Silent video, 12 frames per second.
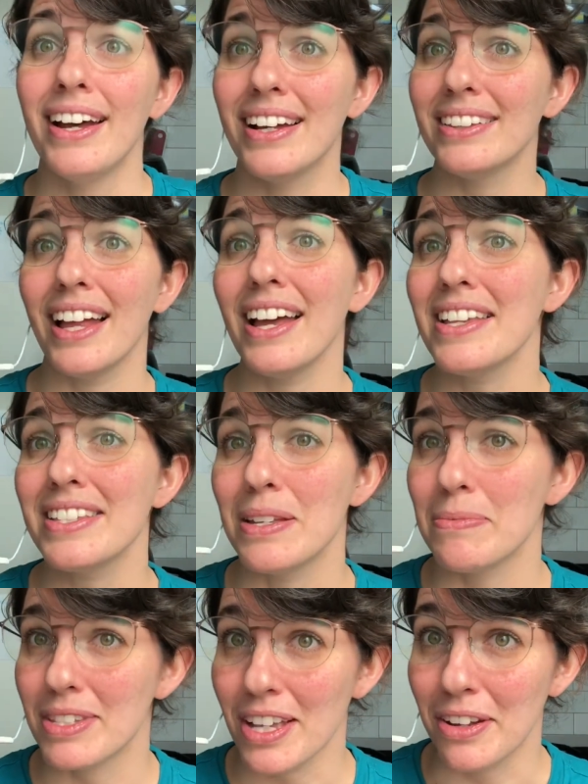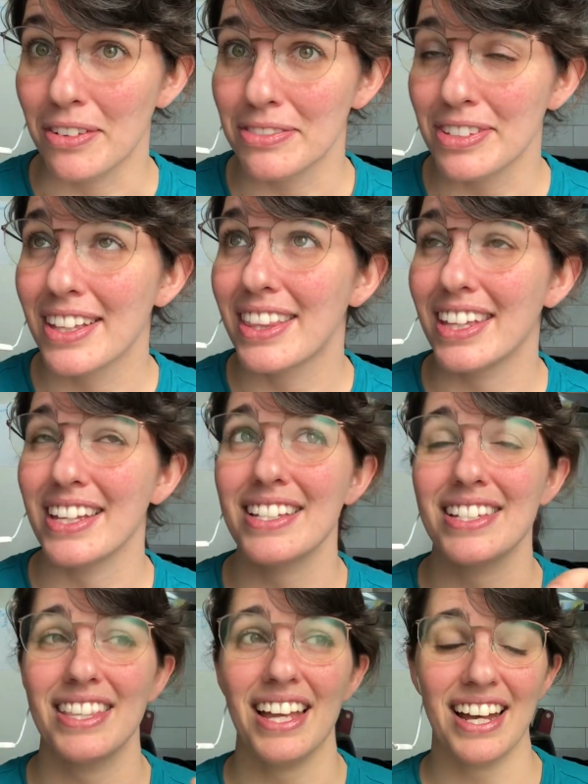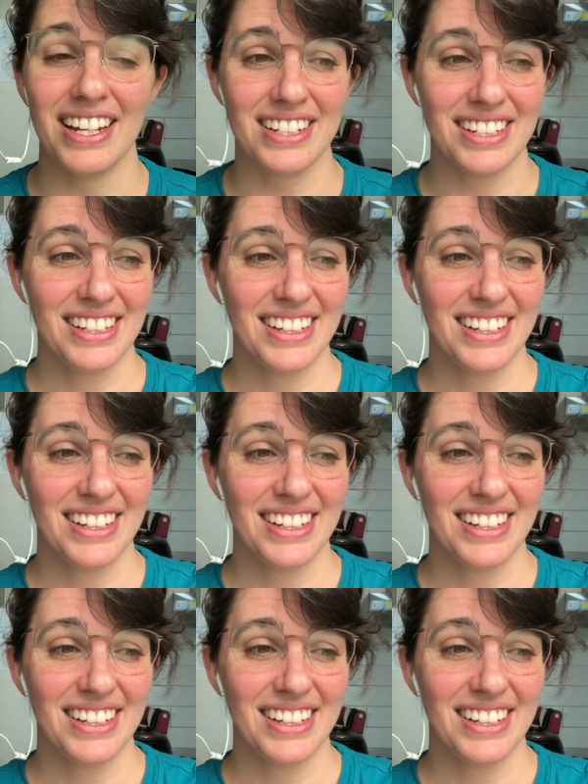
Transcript: Elias himself thinks that